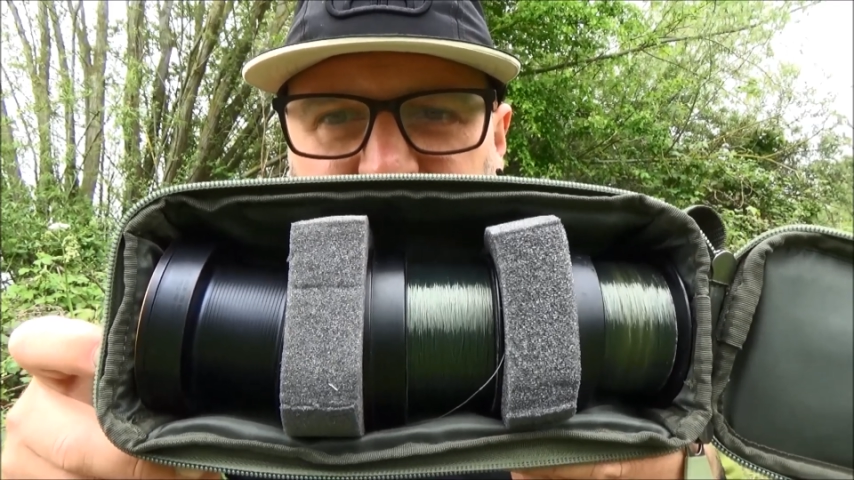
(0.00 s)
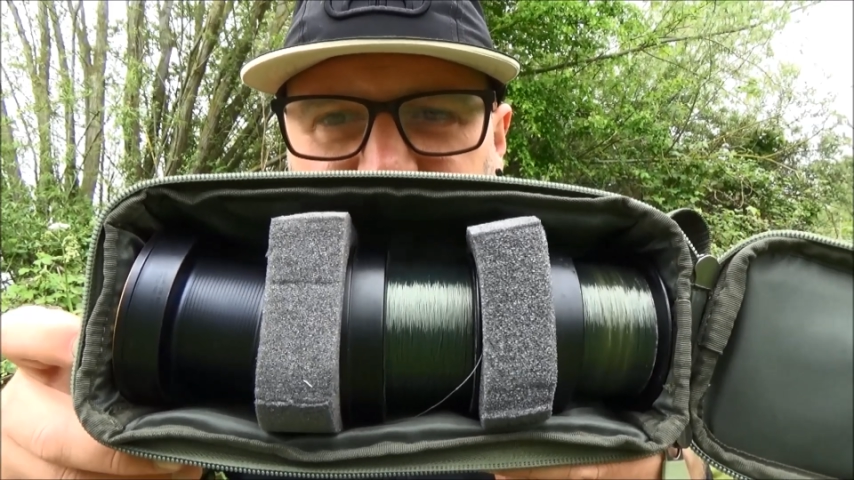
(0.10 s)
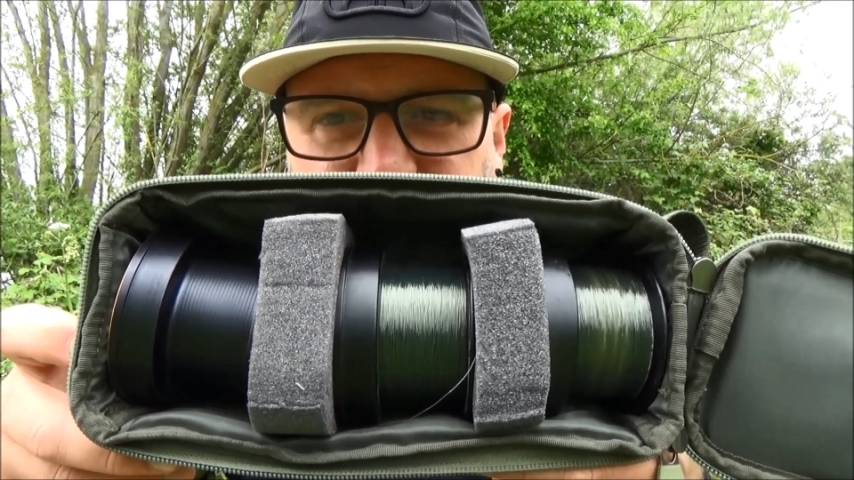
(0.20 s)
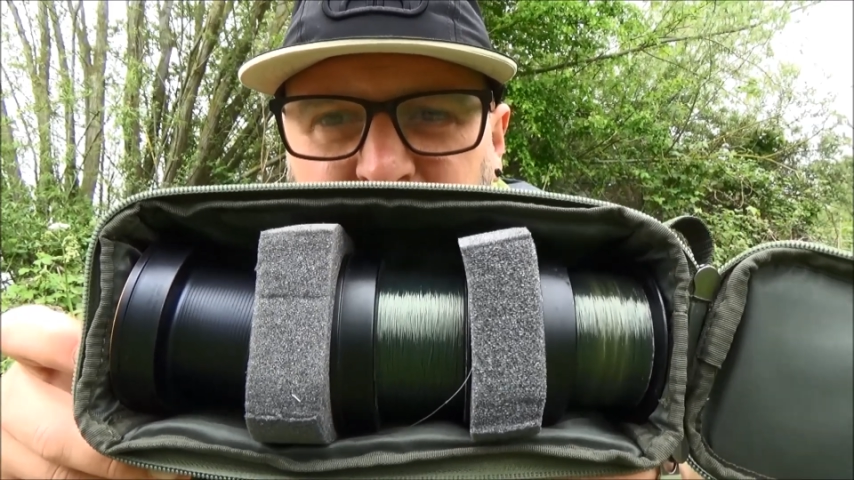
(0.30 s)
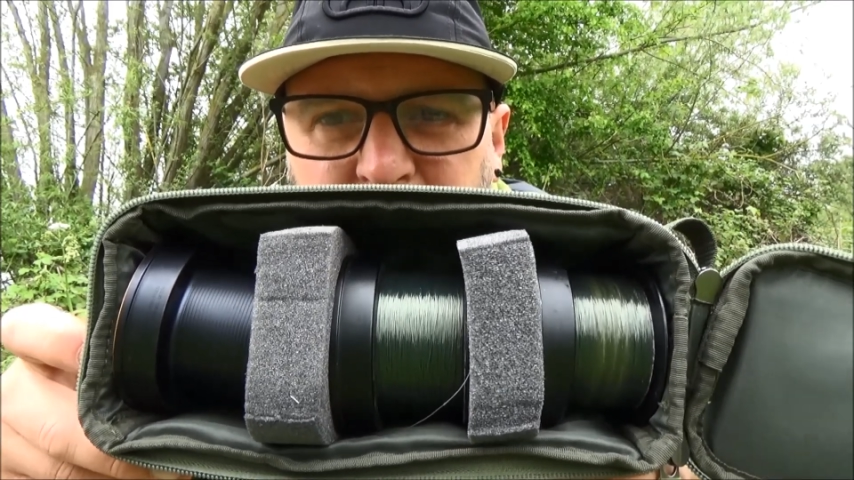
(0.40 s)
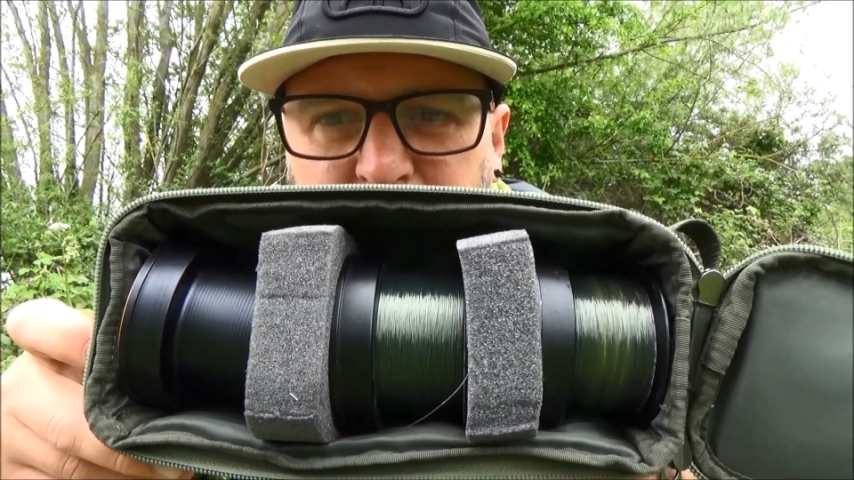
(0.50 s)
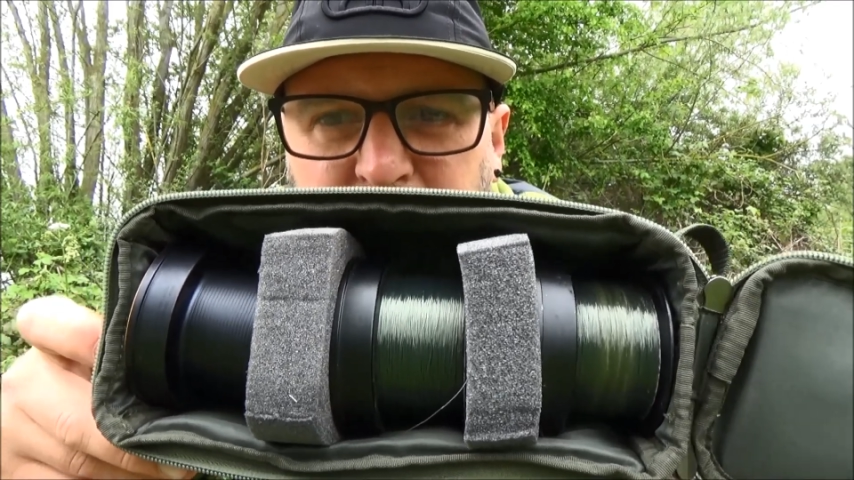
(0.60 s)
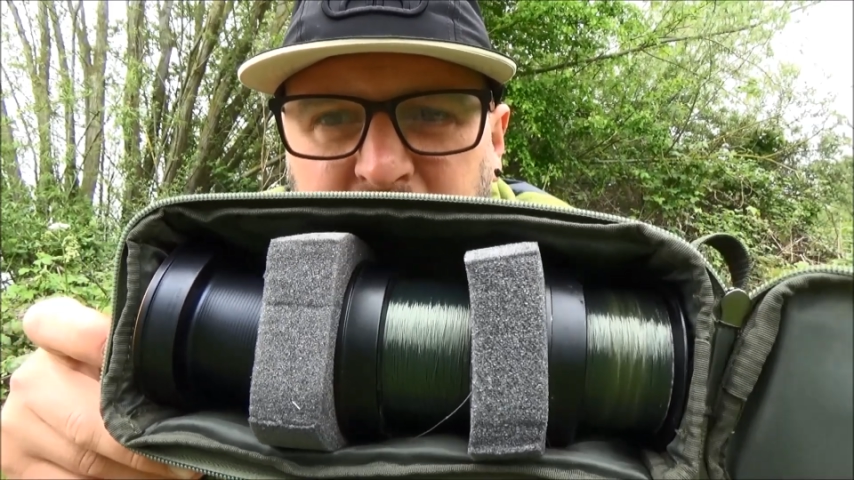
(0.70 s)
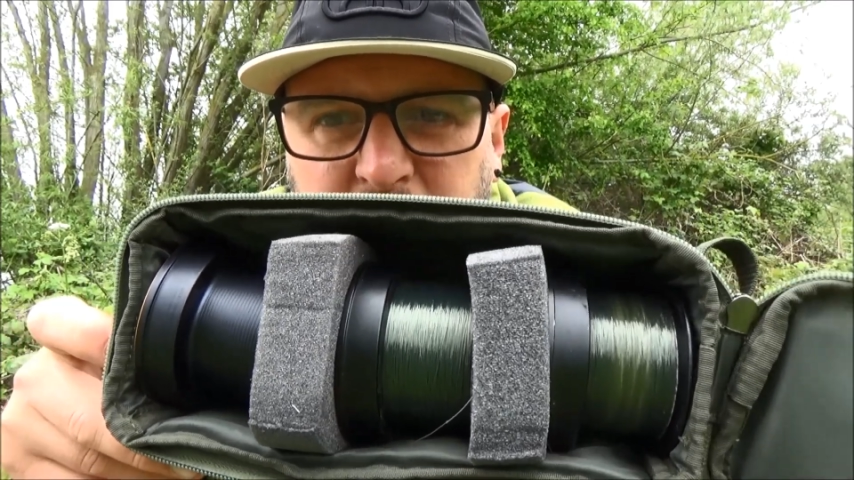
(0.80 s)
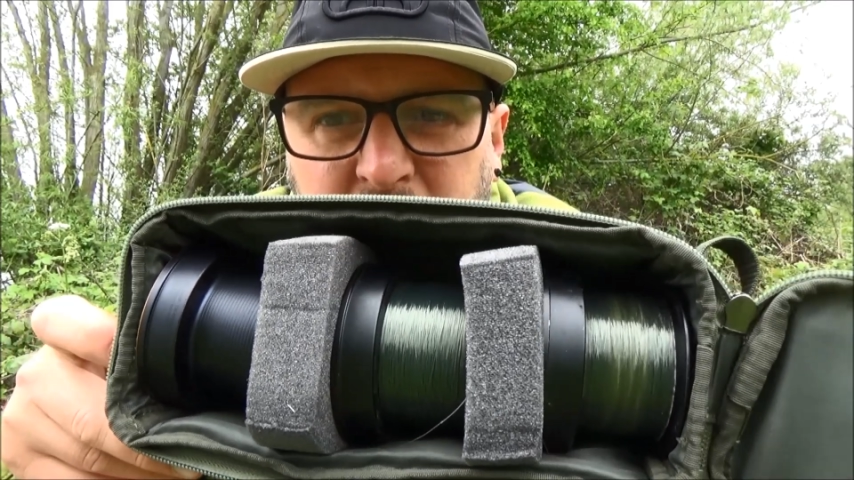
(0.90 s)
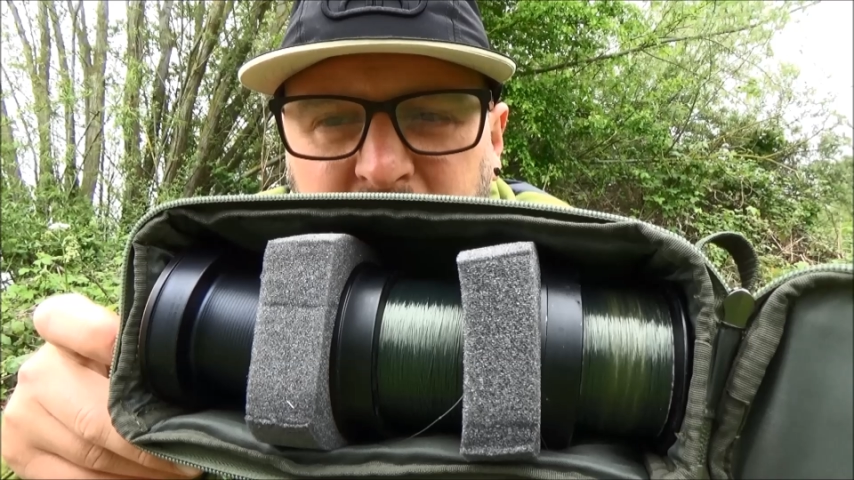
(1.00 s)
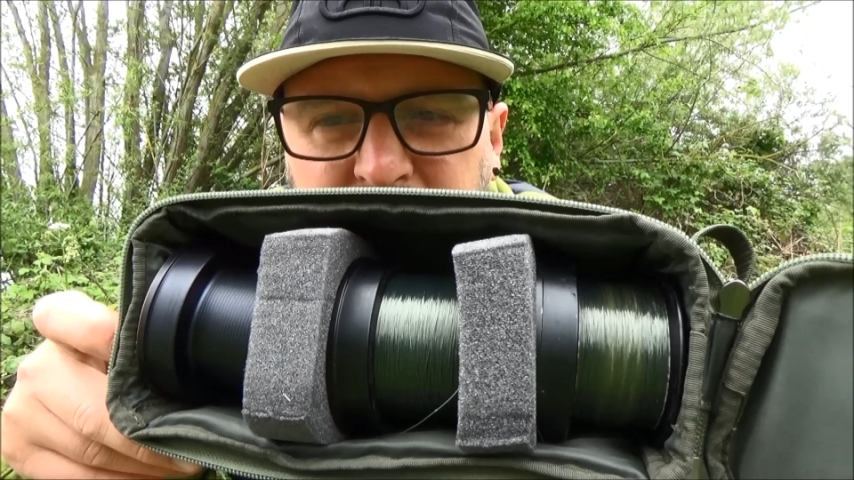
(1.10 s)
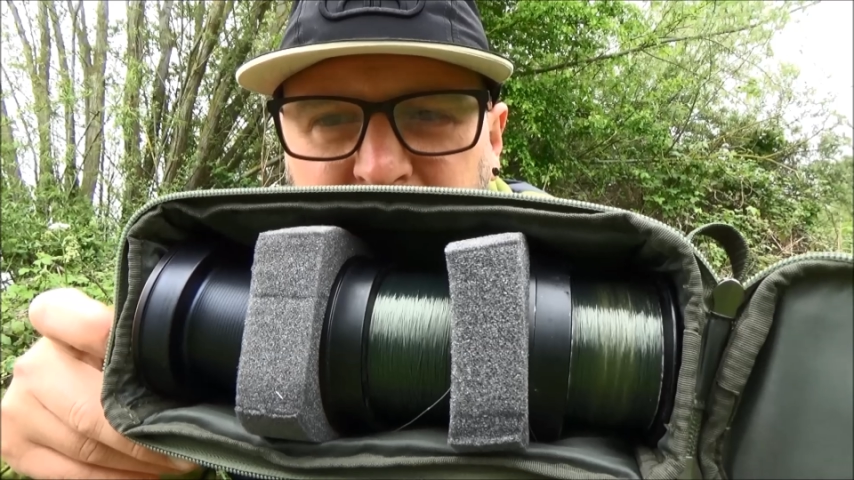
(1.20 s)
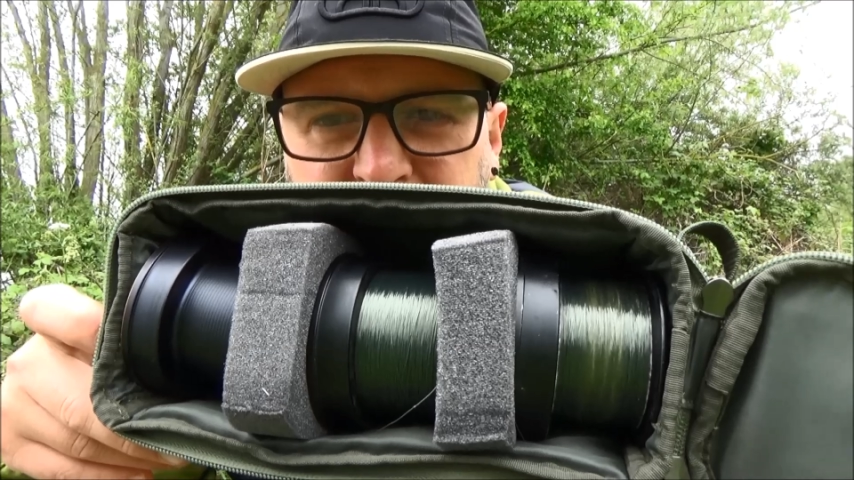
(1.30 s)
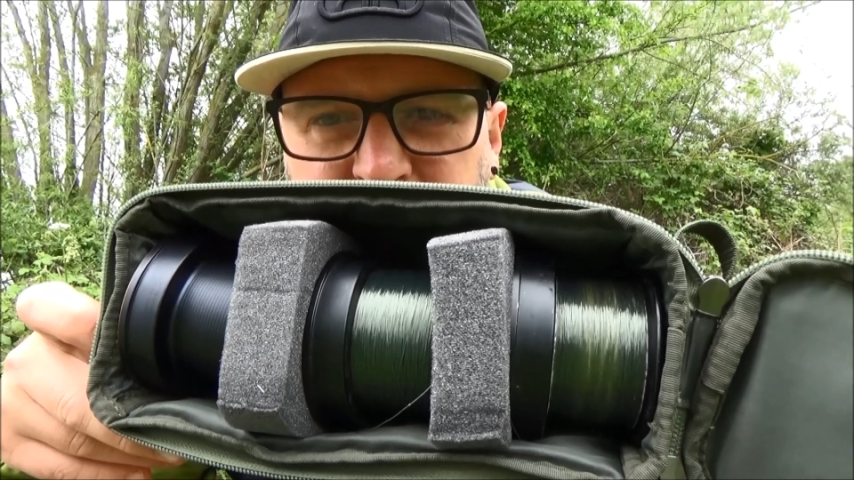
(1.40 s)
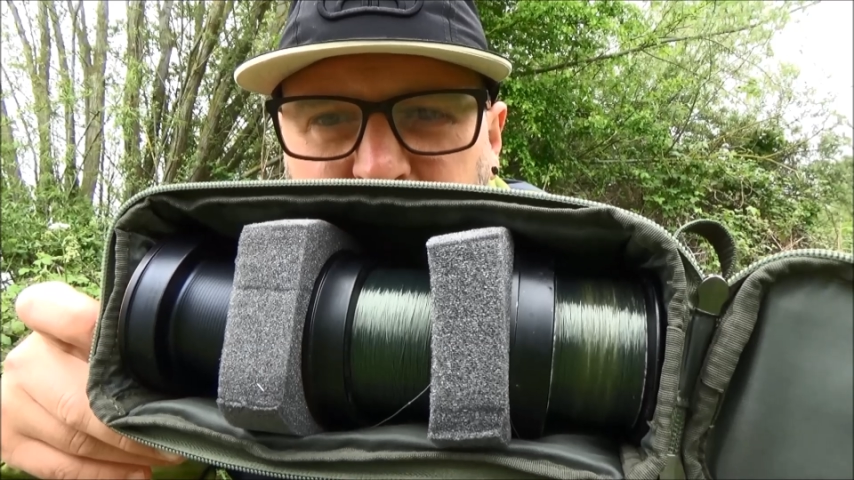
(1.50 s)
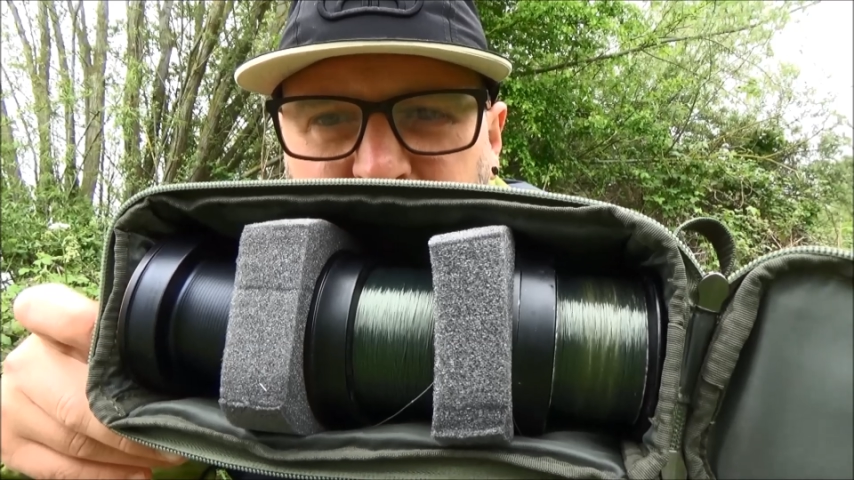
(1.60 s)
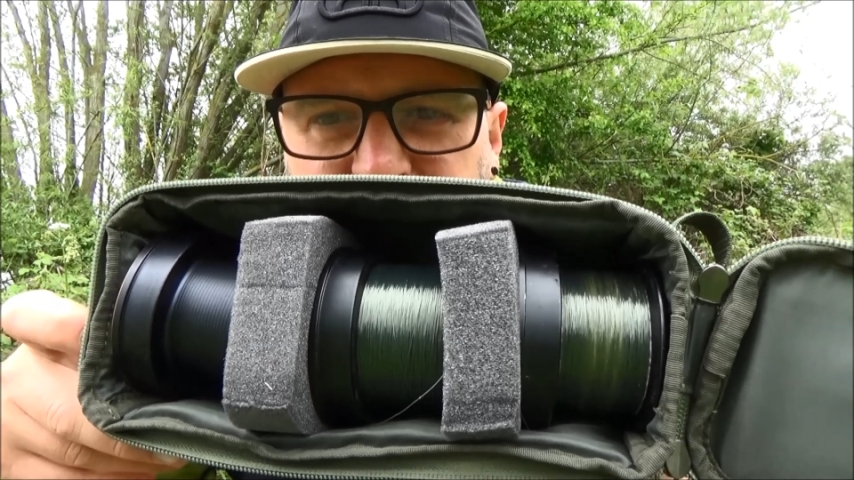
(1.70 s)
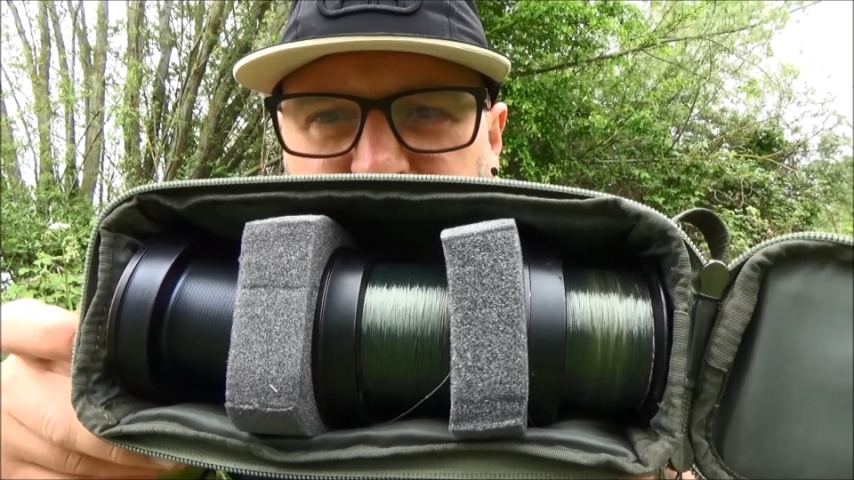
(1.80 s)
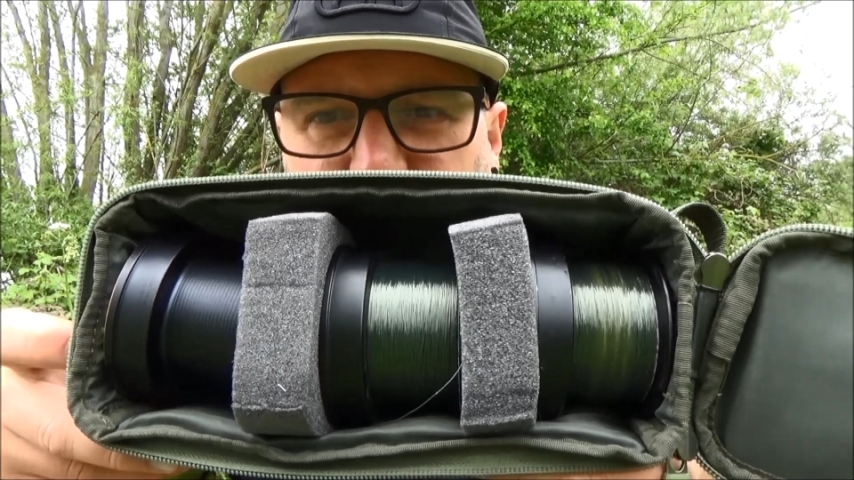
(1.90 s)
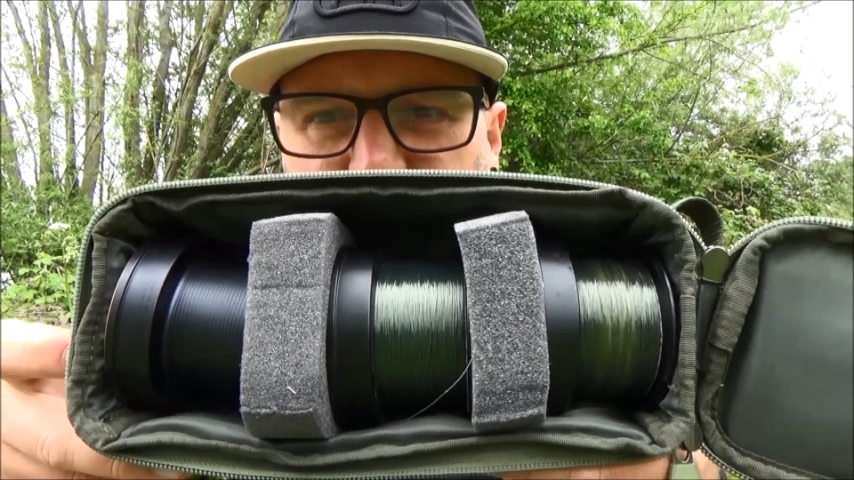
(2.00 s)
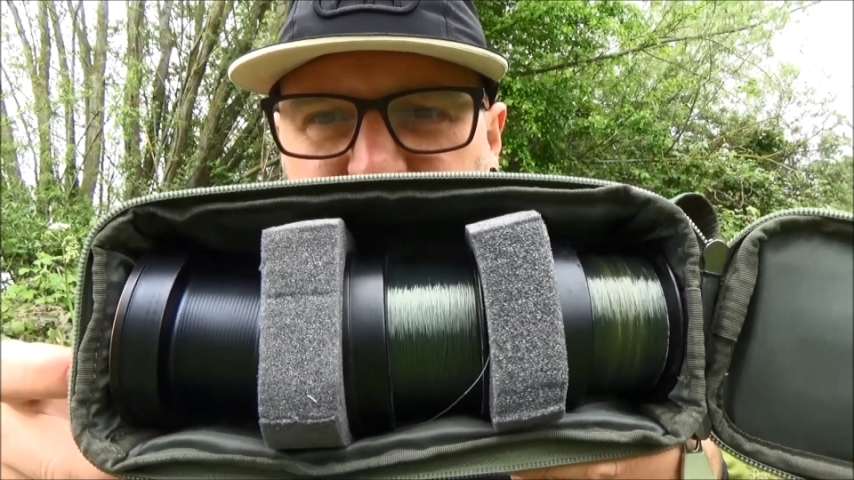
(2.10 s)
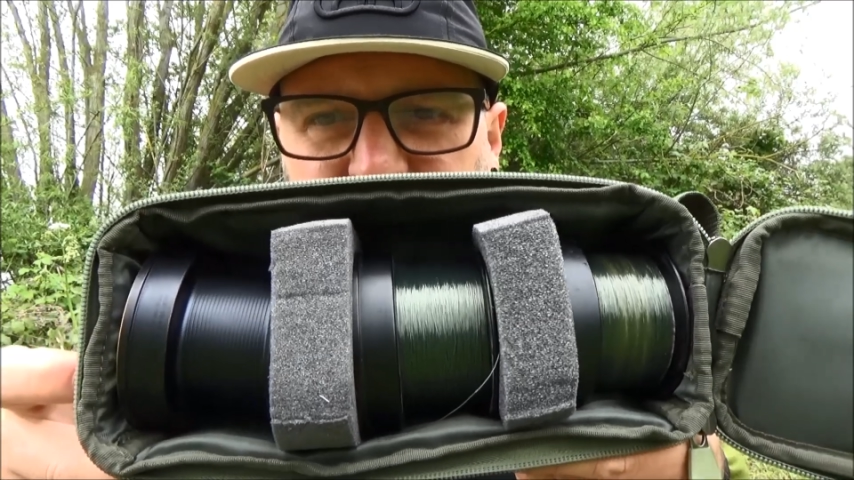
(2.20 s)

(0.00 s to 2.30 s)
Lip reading: So big pit spare spools,